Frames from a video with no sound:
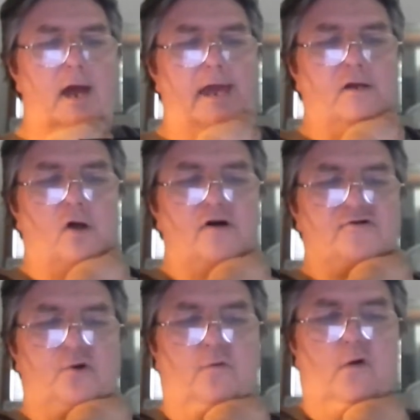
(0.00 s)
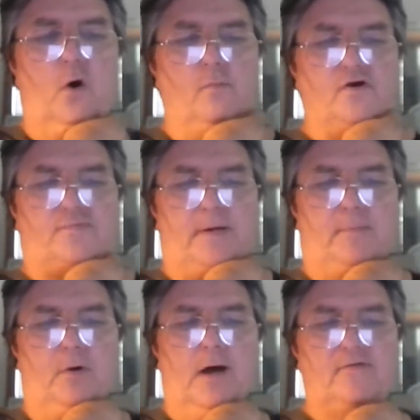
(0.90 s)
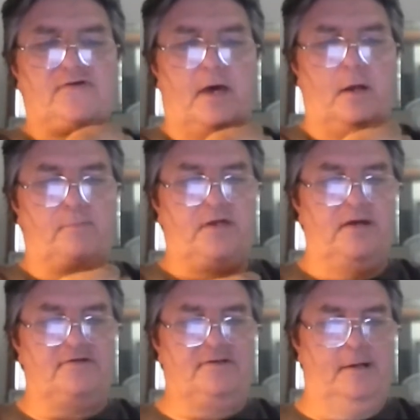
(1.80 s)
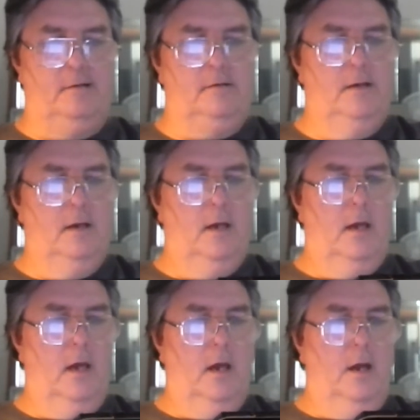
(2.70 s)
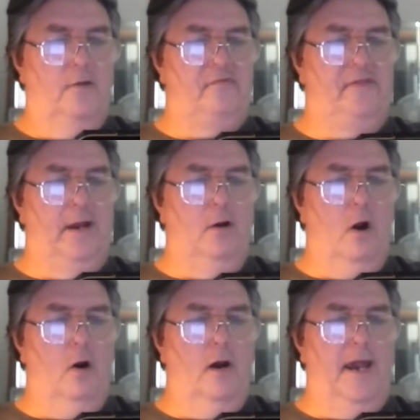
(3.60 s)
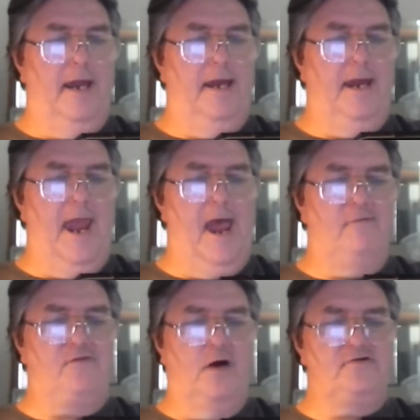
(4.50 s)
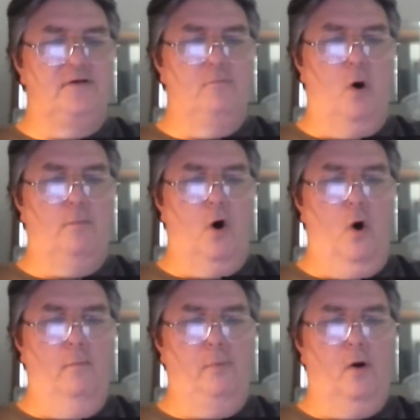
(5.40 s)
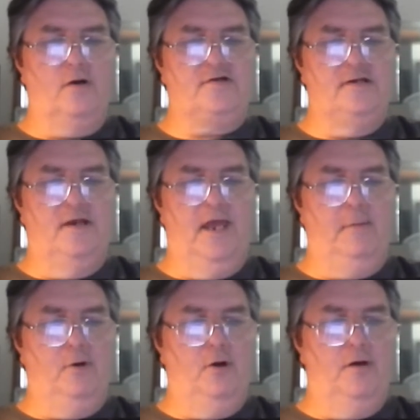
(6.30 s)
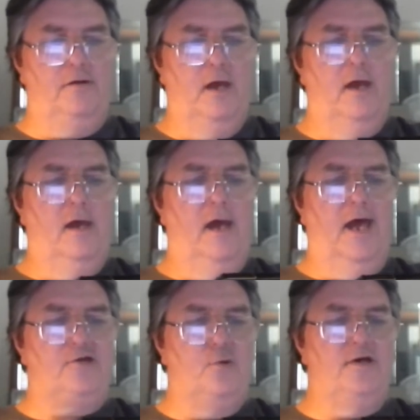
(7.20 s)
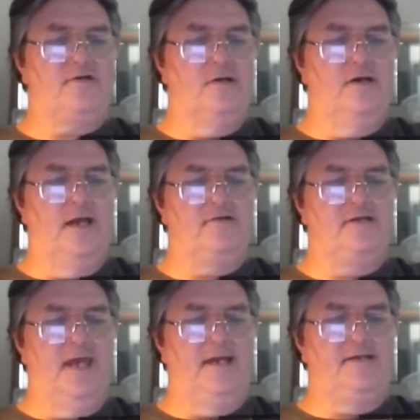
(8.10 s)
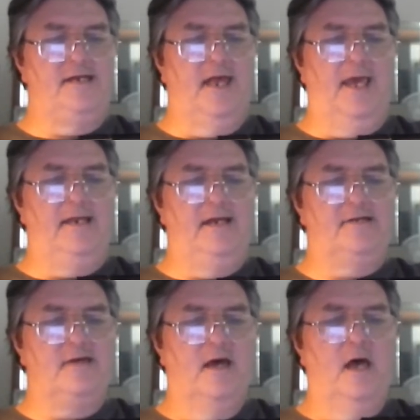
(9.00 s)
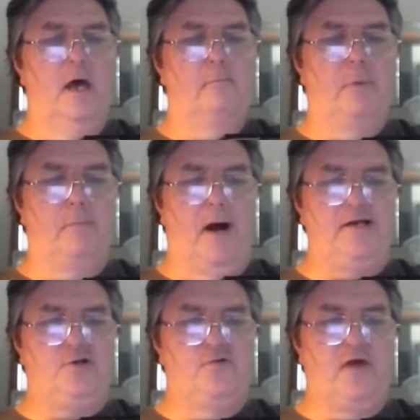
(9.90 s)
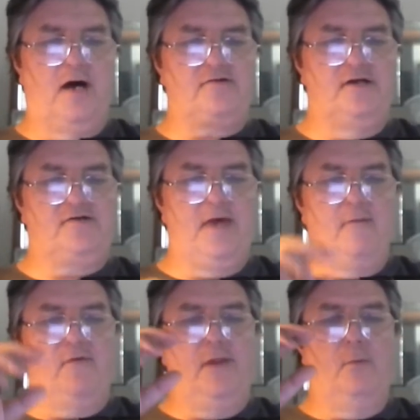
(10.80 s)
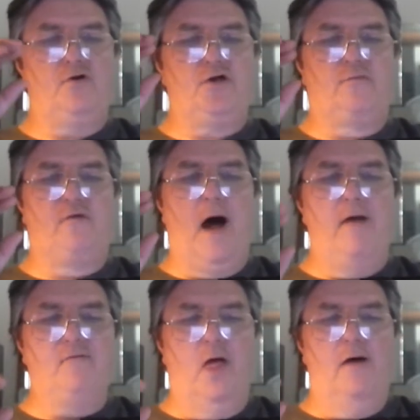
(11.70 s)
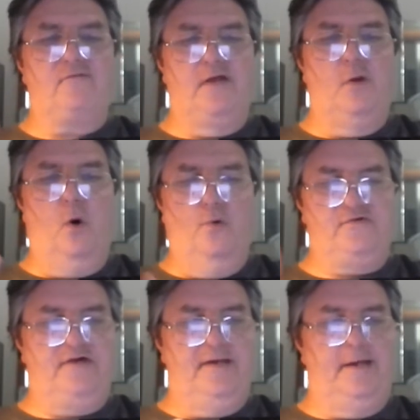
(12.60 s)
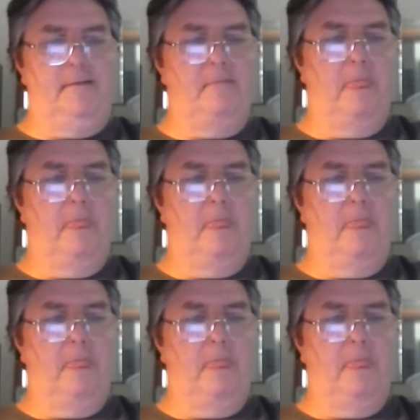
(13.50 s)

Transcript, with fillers: A cluster of homeless people have set up tents there. There are a half dozen mobile home parks in the neighborhood as recently as the eighteen eighties, but by two thousand seven there were just five left in the whole city.